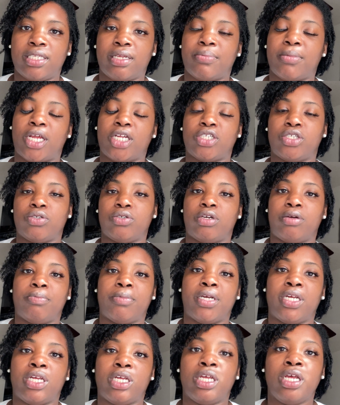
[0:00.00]
I'm not sure,
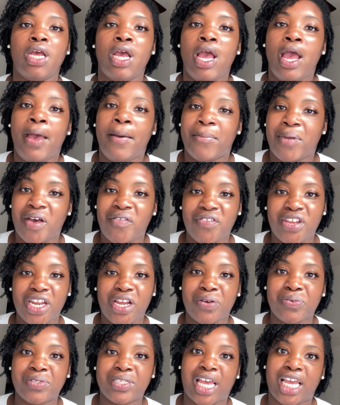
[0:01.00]
but my
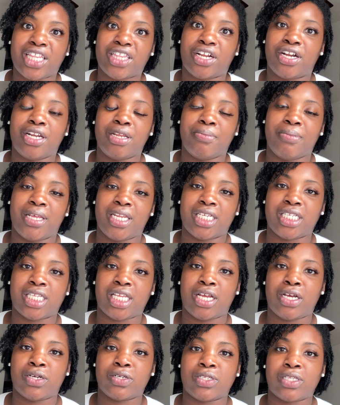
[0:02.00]
video was like 30 minutes long.